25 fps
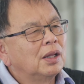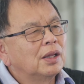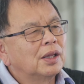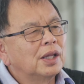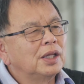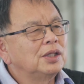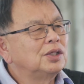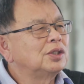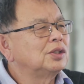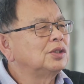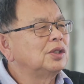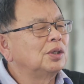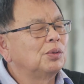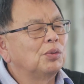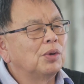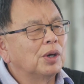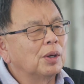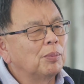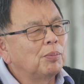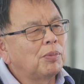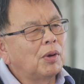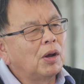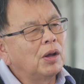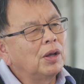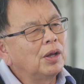they just didn't want
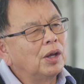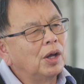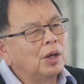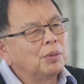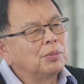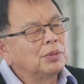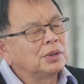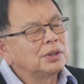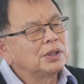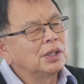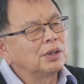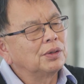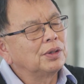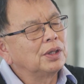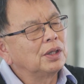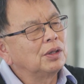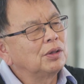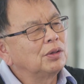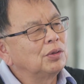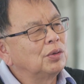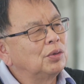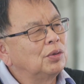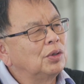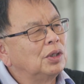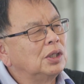to buy a home until their
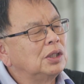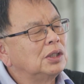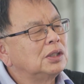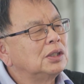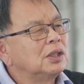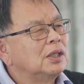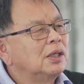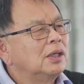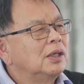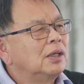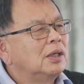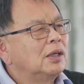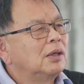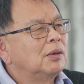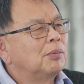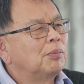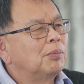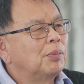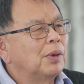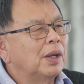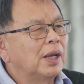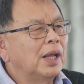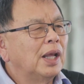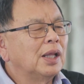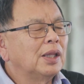30s.
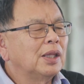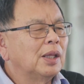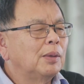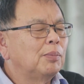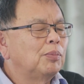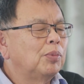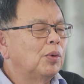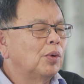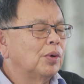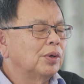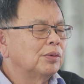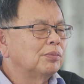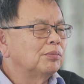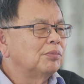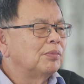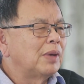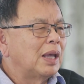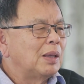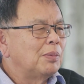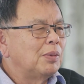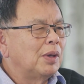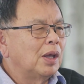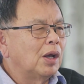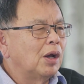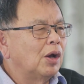But had they bought
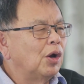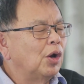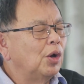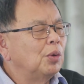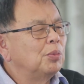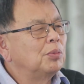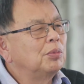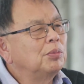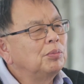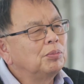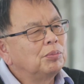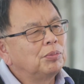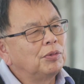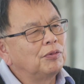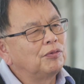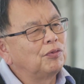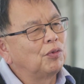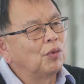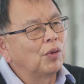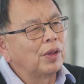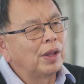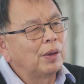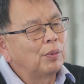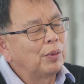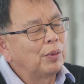maybe a home before they